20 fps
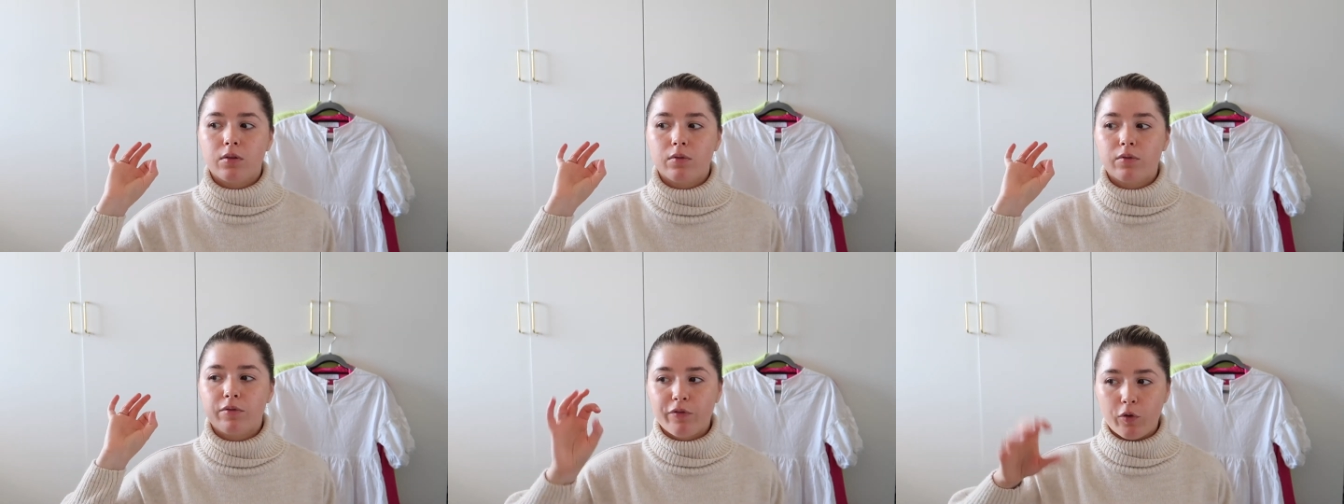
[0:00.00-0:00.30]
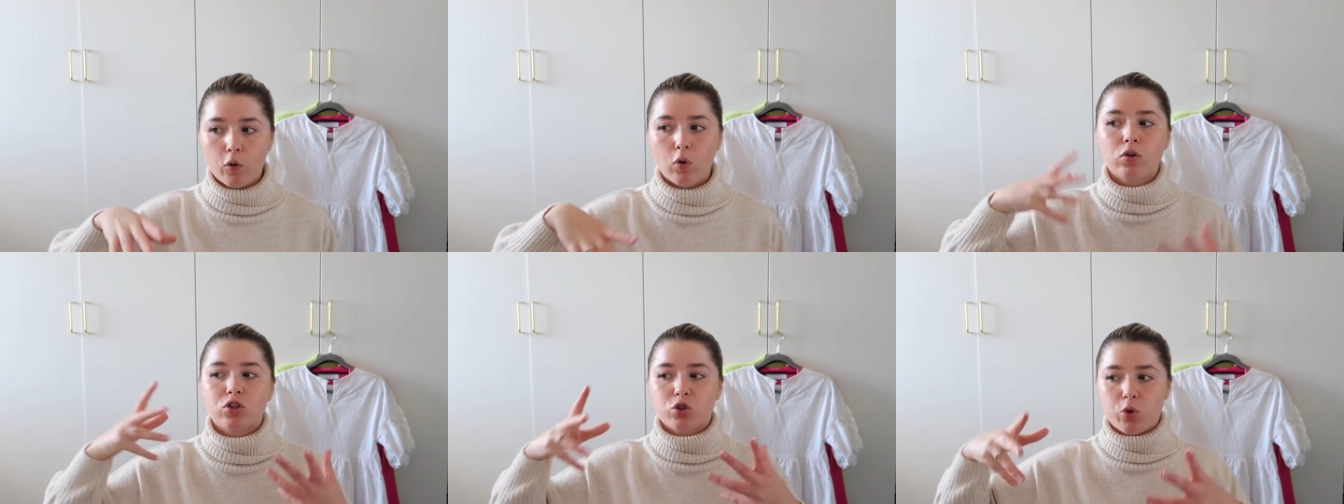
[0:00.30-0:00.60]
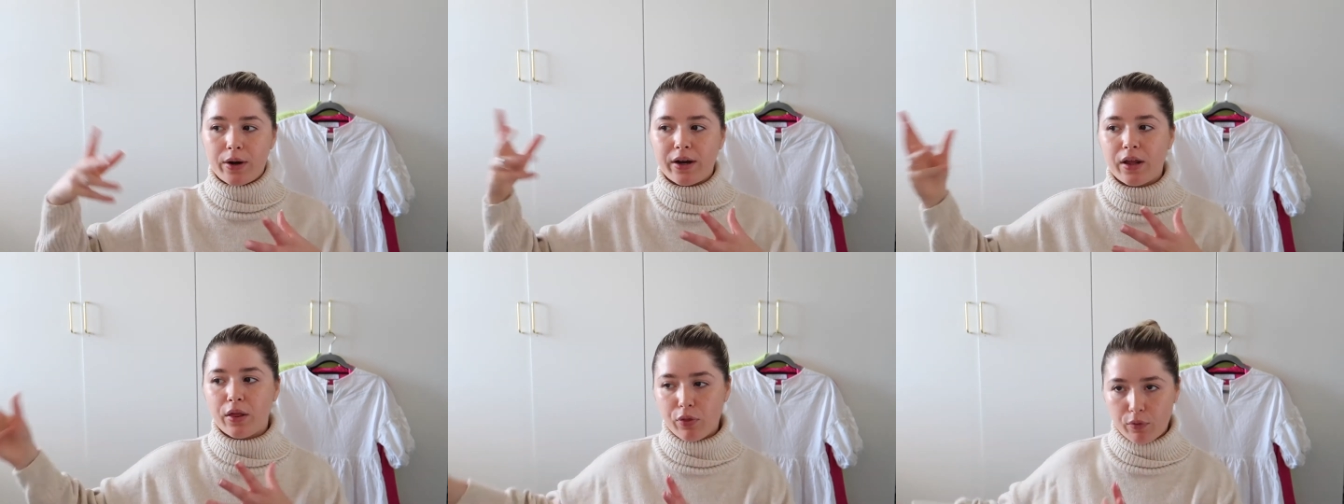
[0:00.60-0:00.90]
for
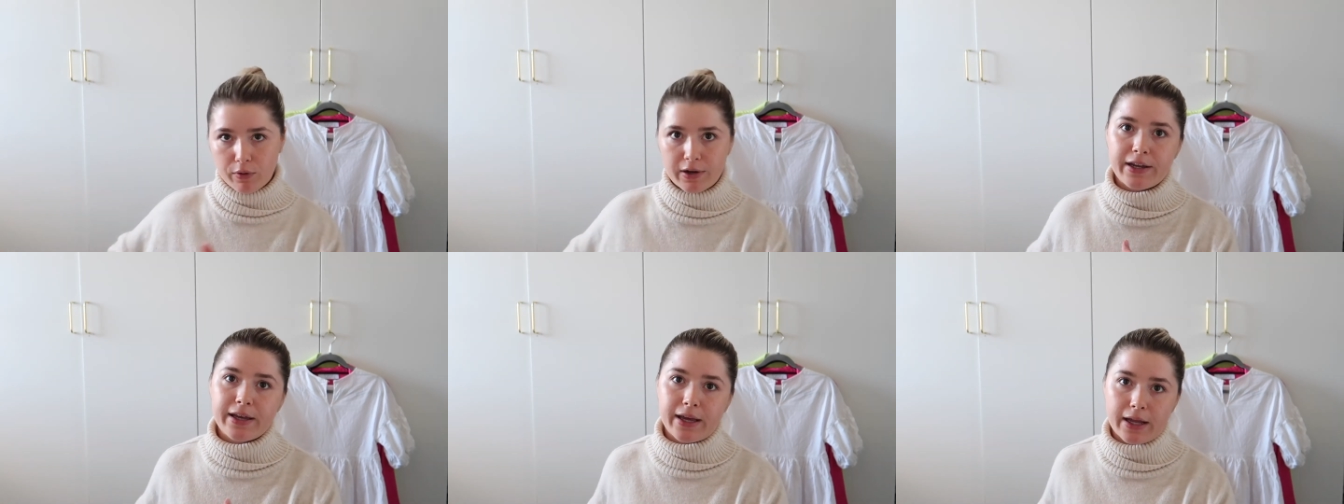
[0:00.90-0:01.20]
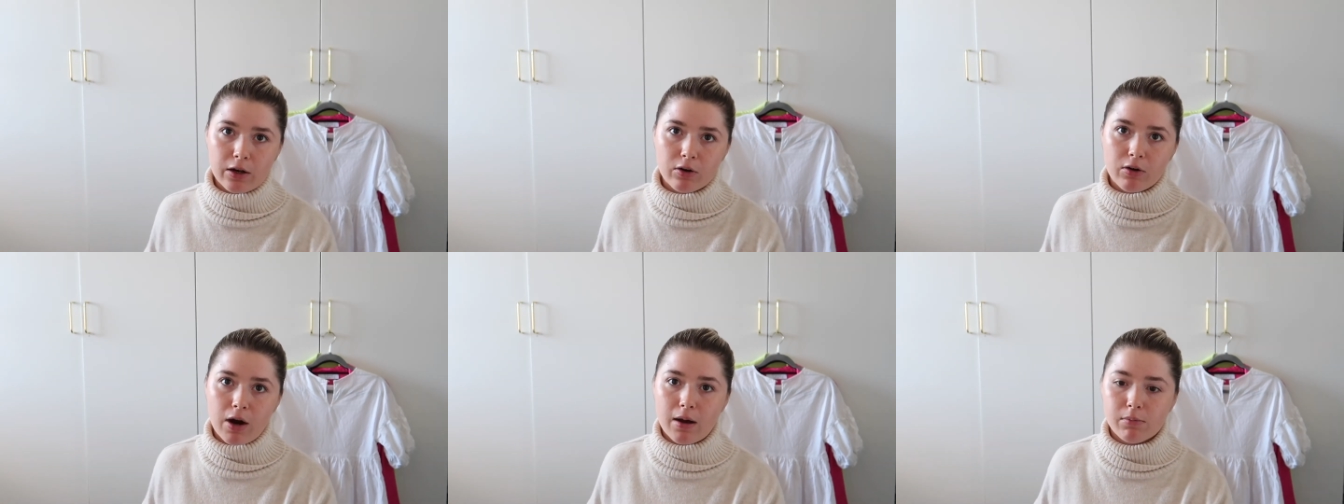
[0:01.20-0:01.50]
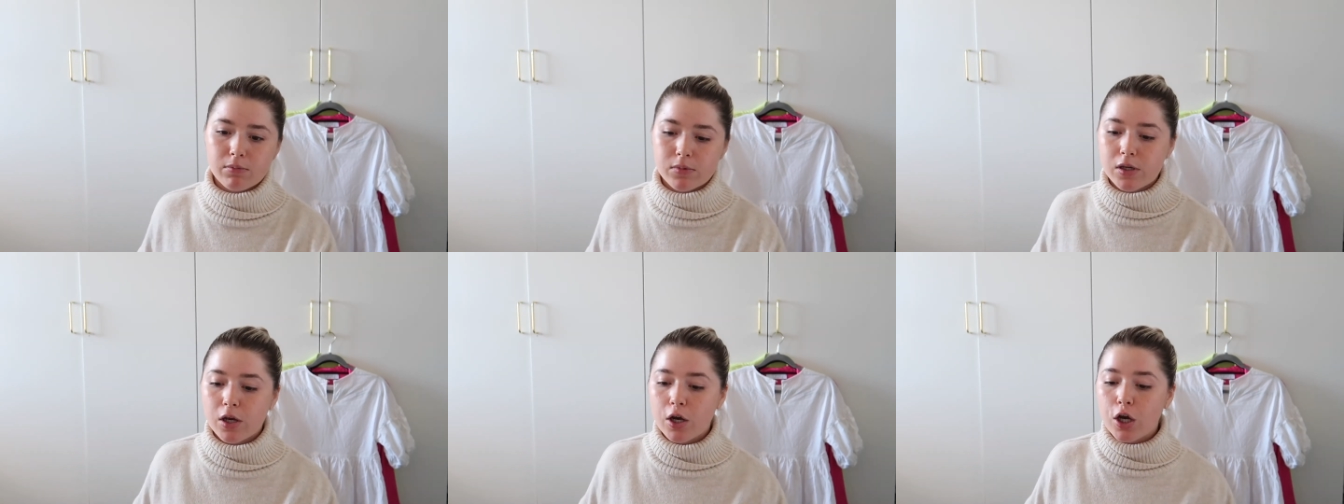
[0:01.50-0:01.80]
23
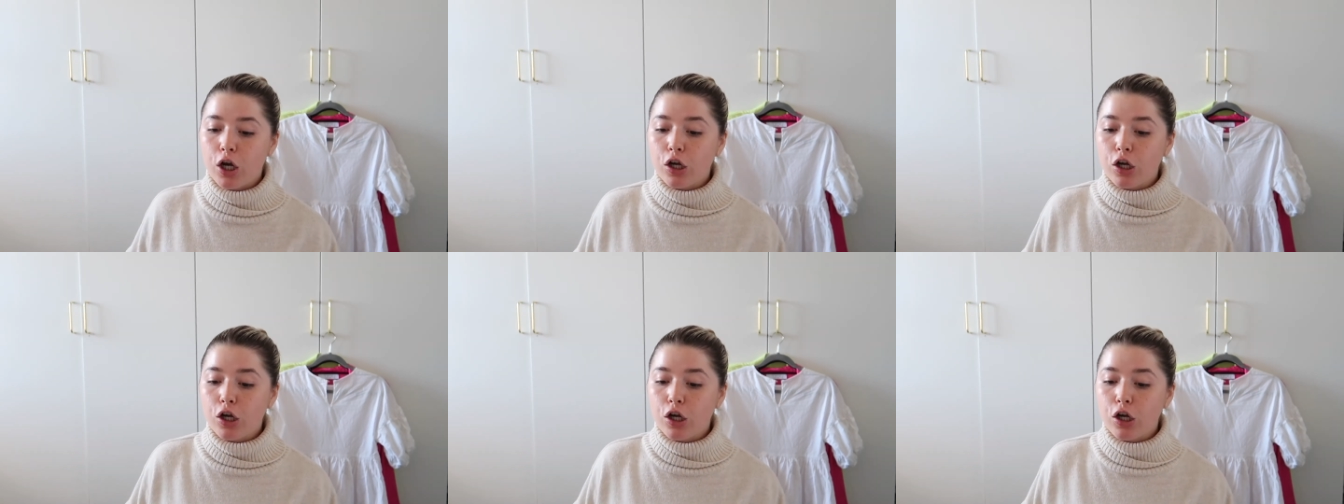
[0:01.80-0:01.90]
kilograms.